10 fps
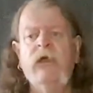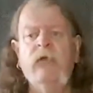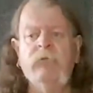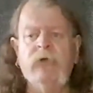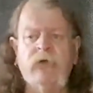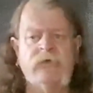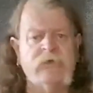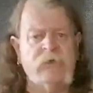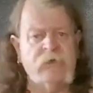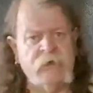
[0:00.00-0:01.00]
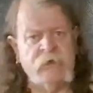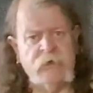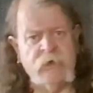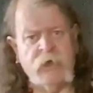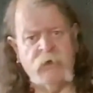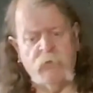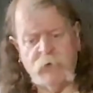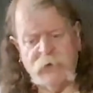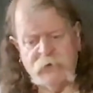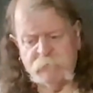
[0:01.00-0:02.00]
because of the uh,
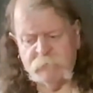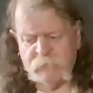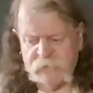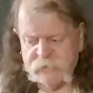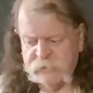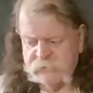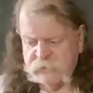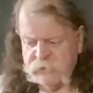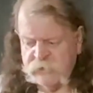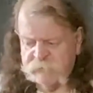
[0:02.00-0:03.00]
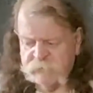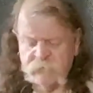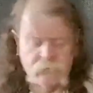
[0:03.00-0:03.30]
way Vikings lived